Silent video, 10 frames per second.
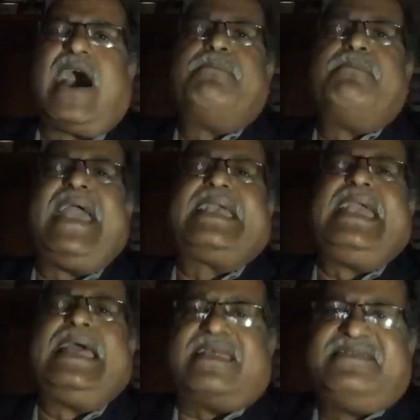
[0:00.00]
making
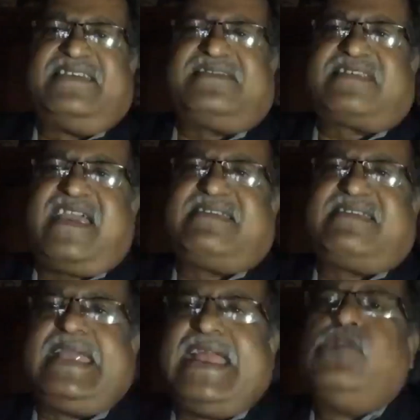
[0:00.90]
registration
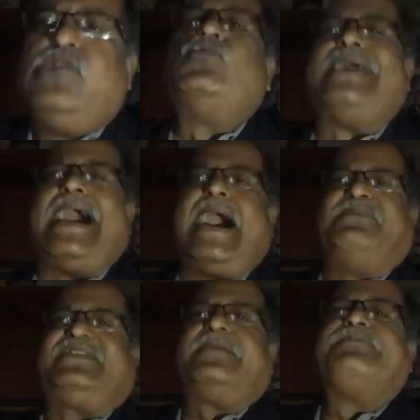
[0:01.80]
into the apps,
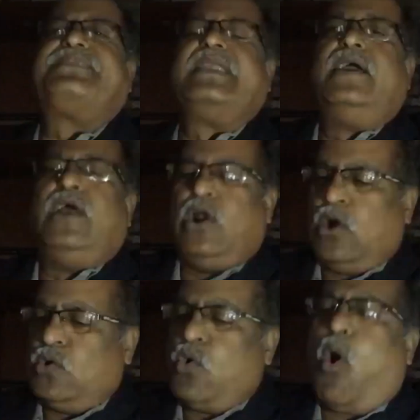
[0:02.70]

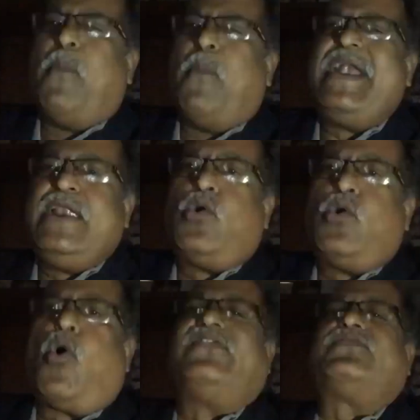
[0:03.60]
nobody
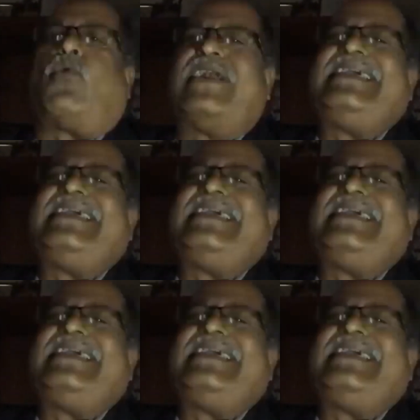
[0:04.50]
knows what is